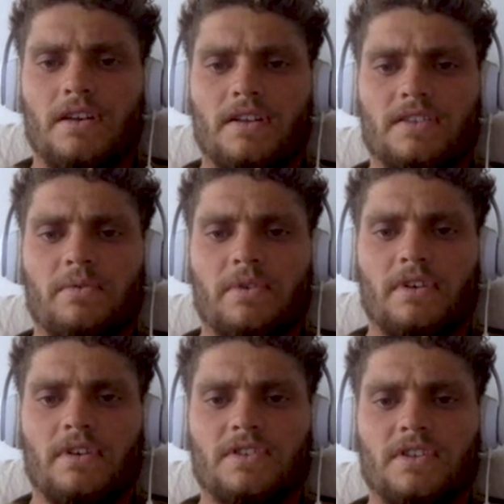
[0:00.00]
it
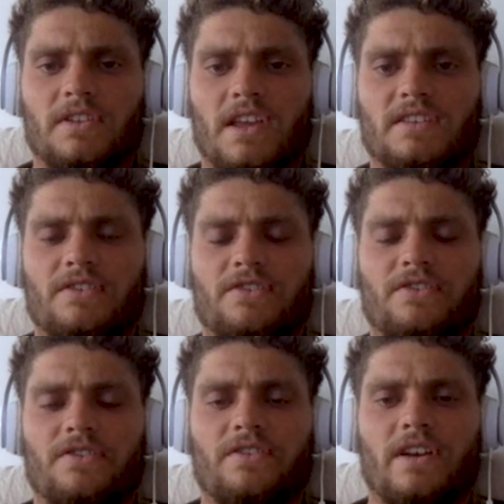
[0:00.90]
was a decent
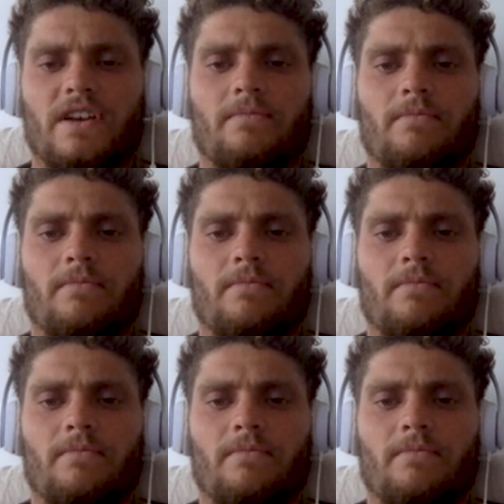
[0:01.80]
trip.